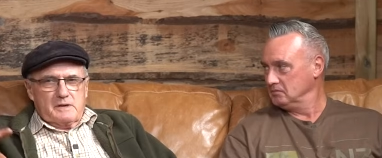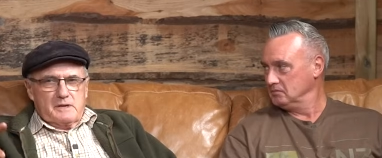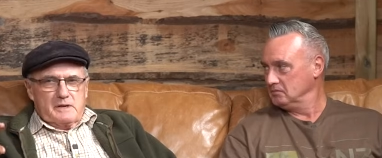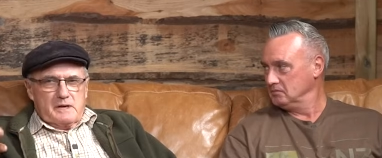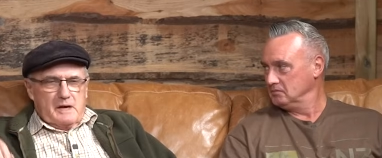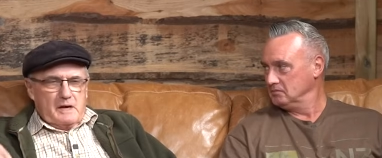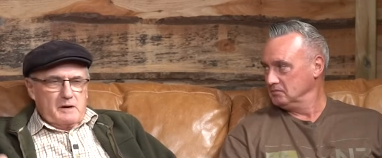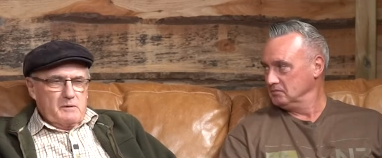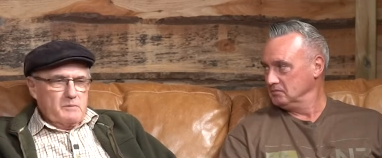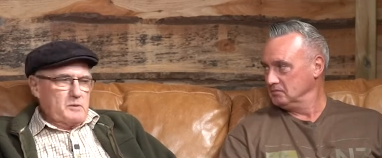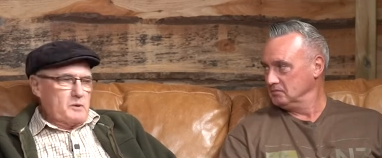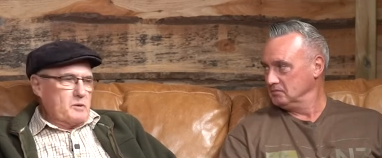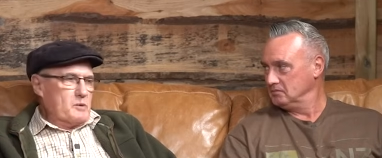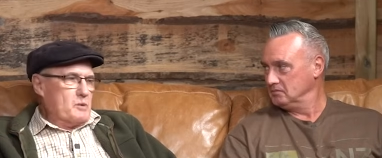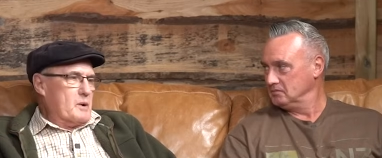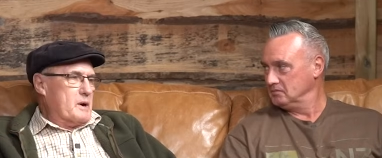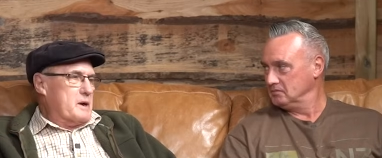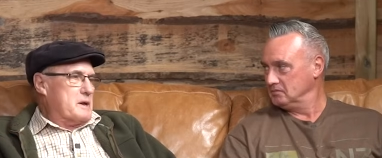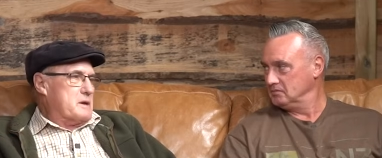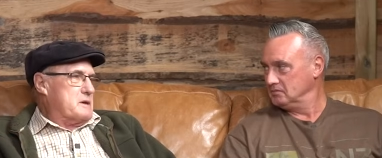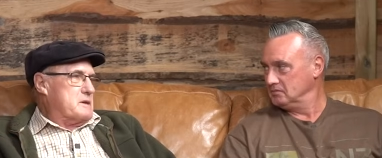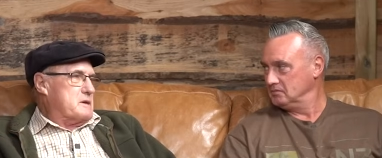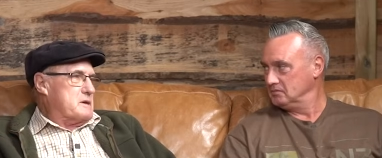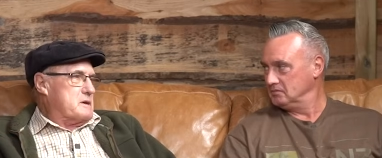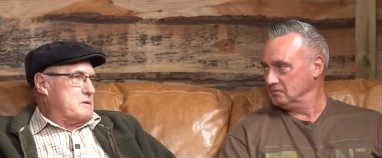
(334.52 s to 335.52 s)
Speaker 1: time we
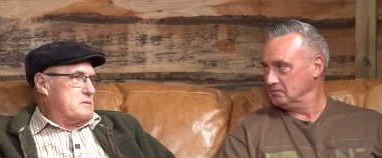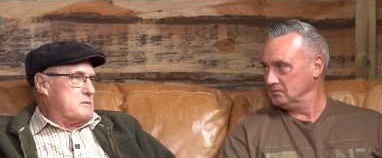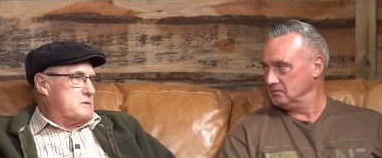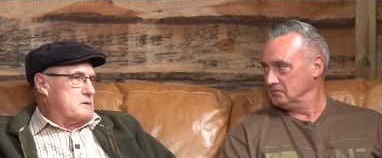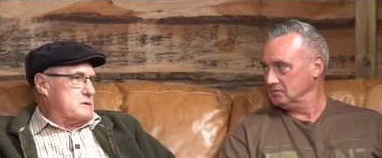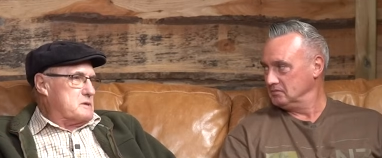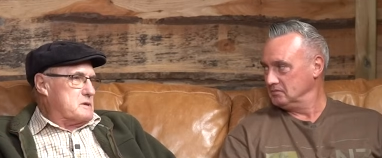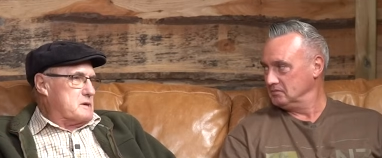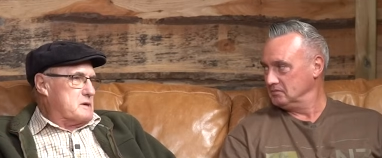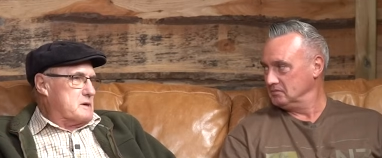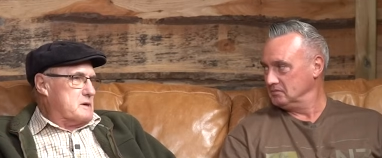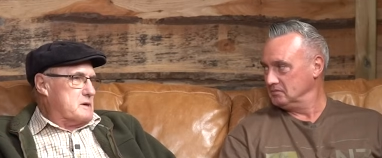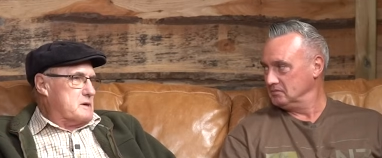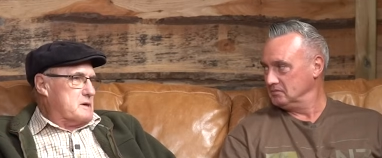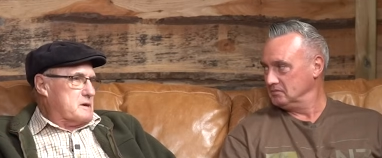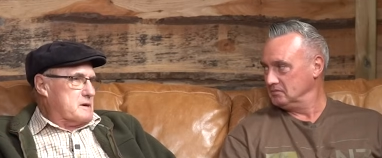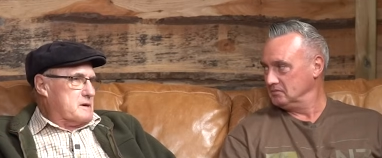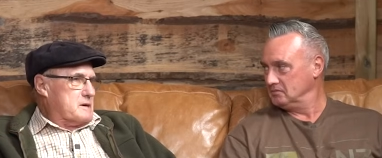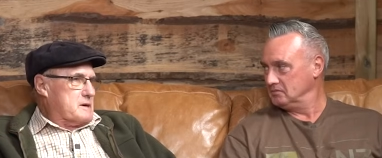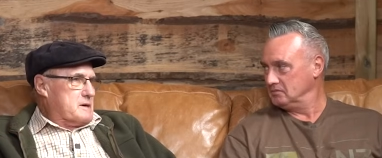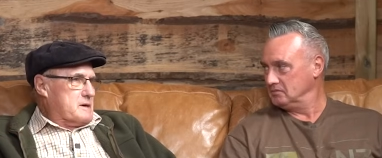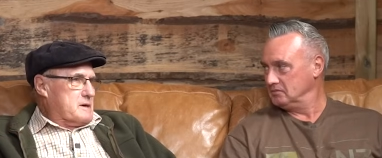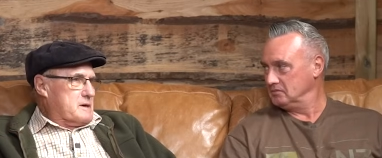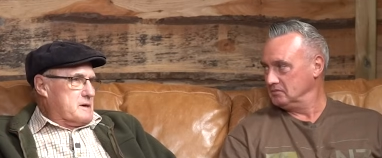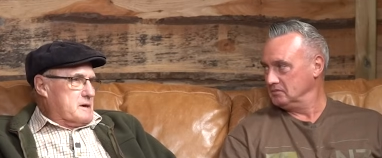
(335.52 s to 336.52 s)
went, it was a,
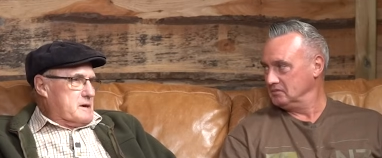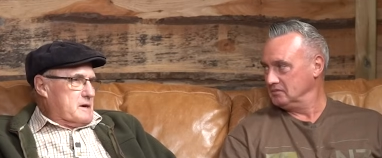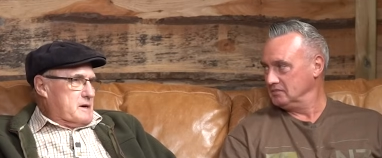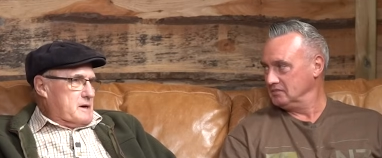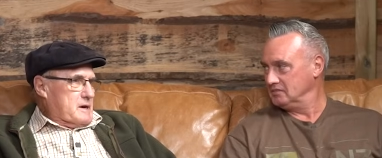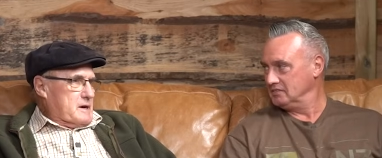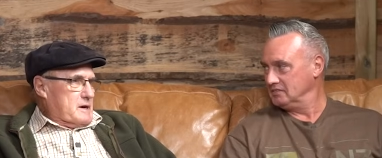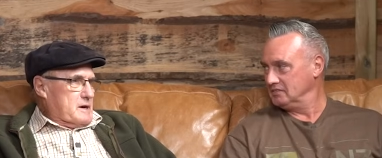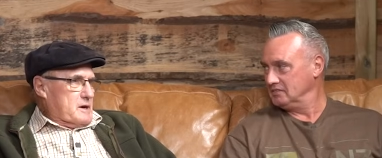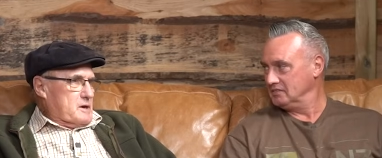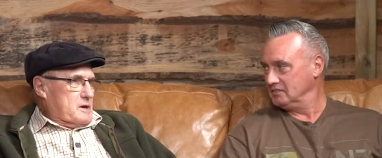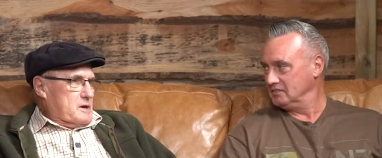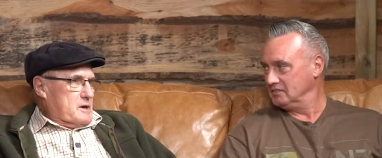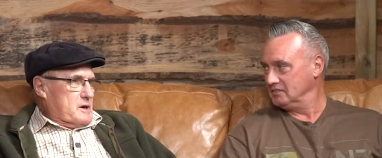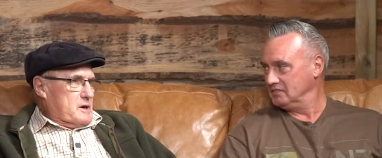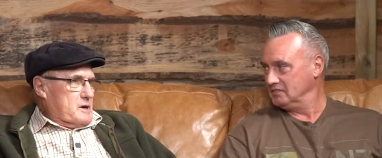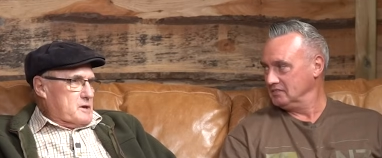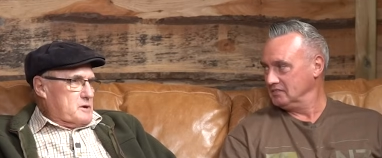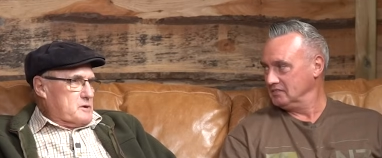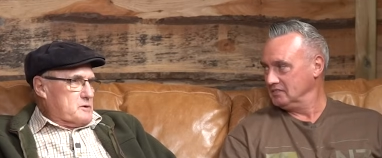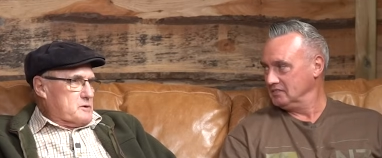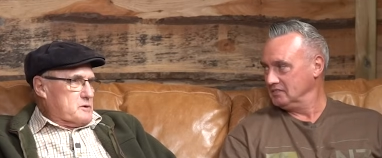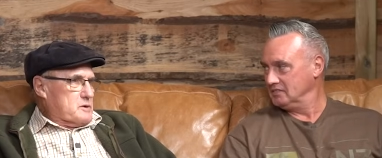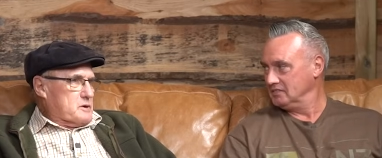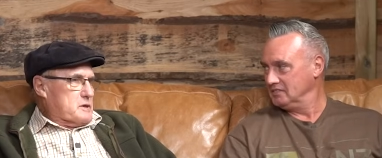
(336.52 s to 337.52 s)
a
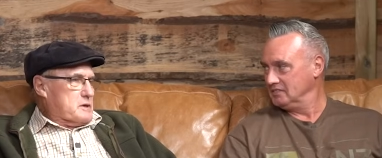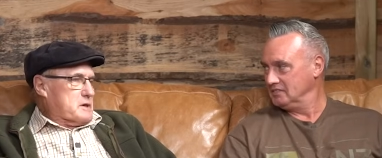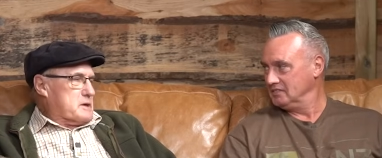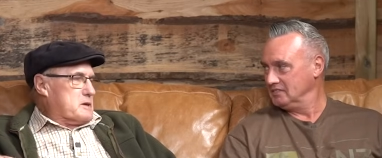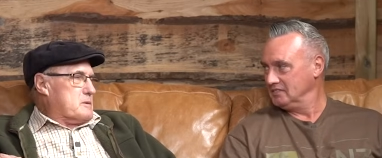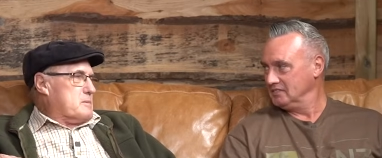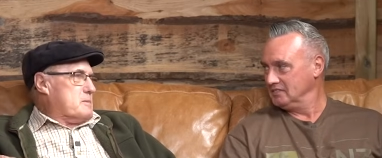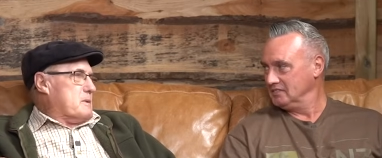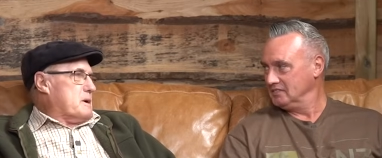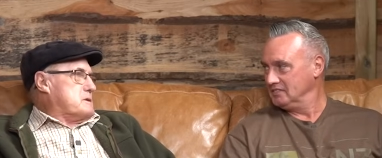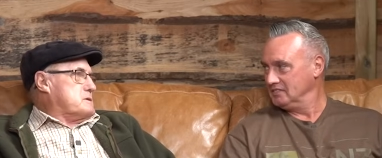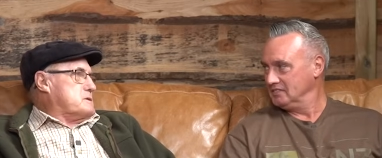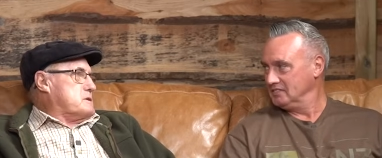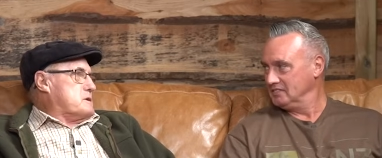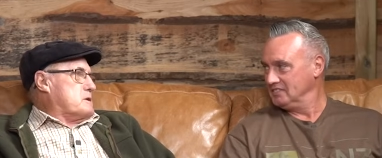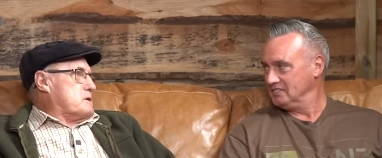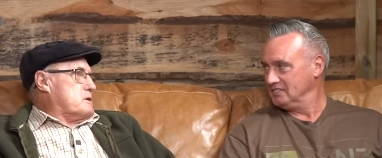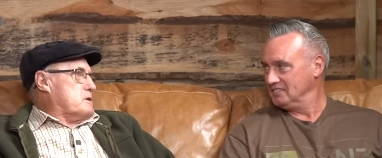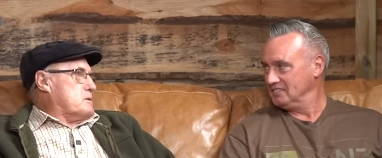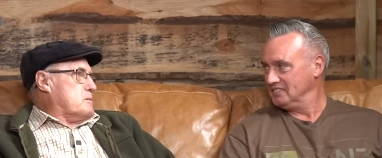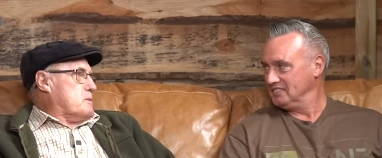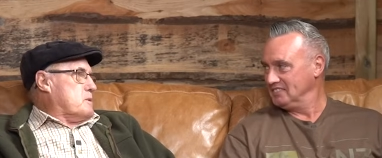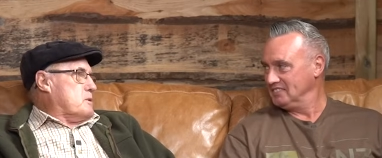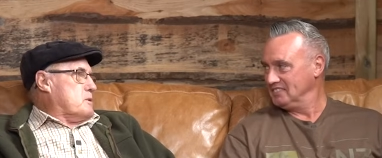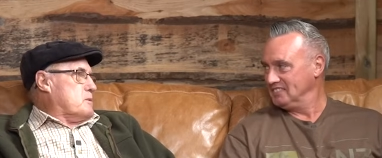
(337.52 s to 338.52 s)
another little magical
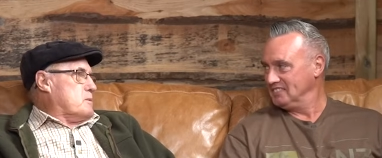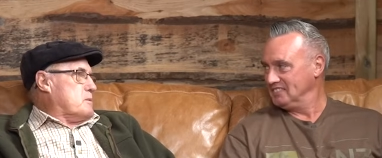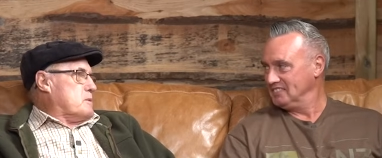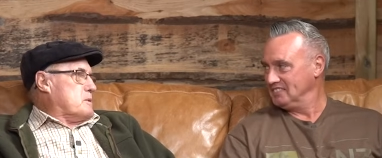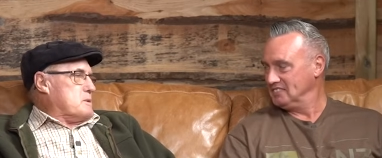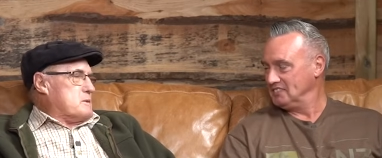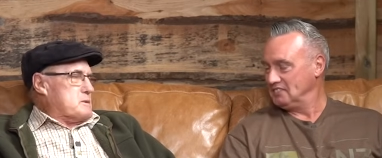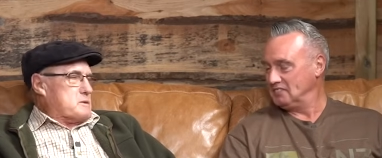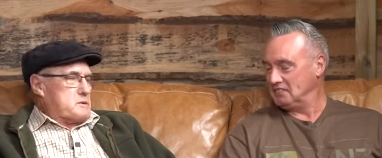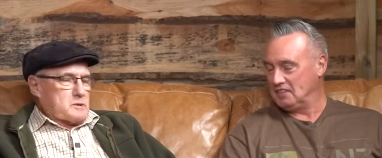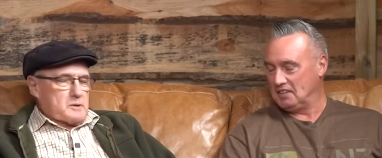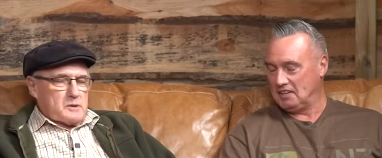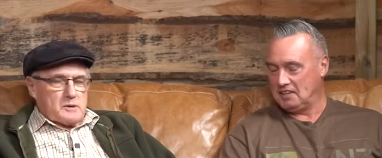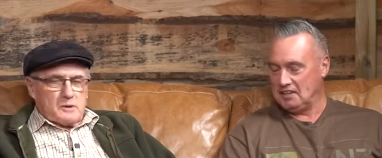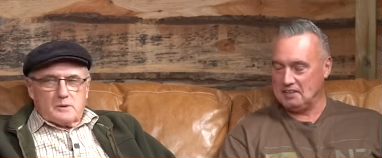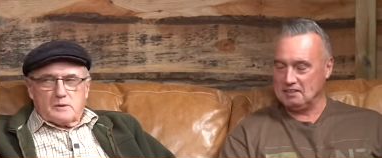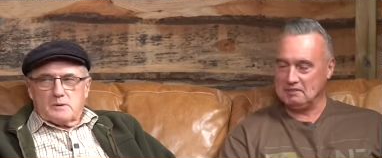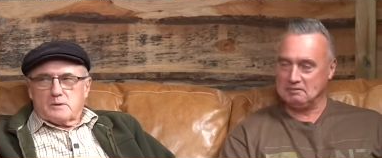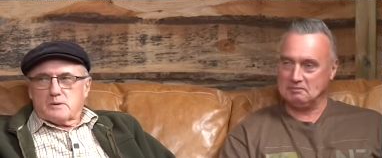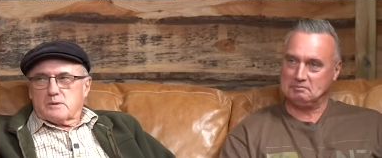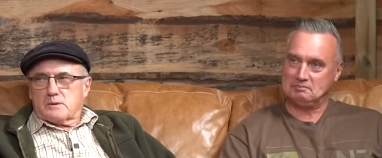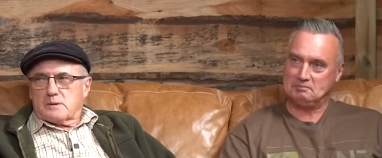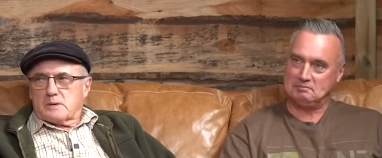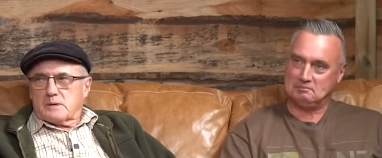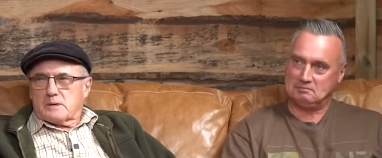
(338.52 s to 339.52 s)
moment. So,
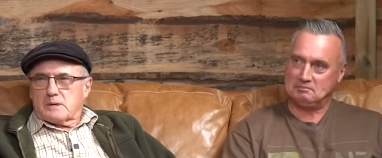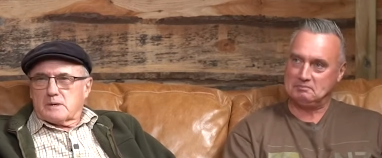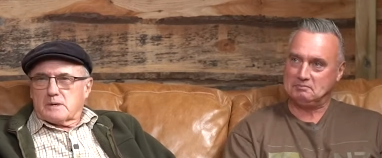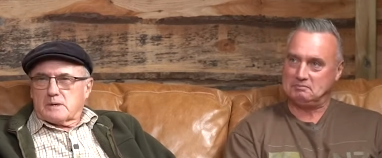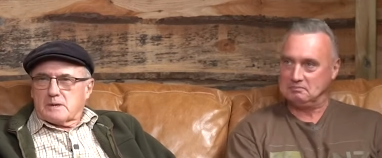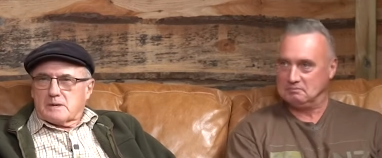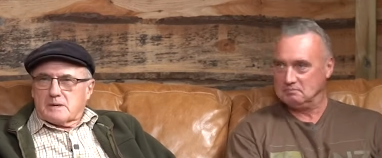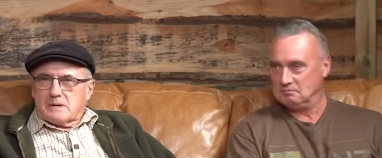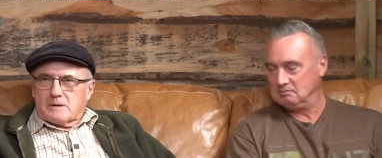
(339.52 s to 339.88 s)
yeah. uh,